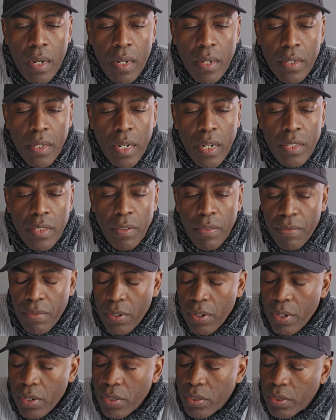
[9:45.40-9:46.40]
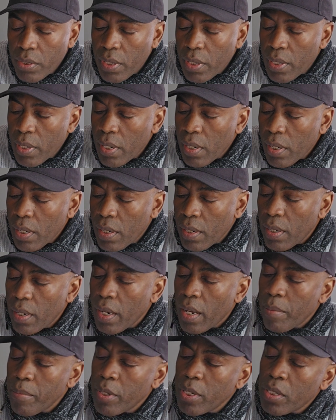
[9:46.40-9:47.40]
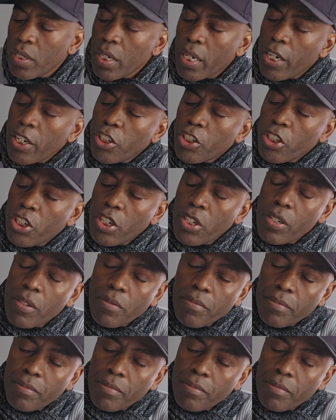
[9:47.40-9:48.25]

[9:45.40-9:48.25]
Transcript: There's a verse in uh, Lamentation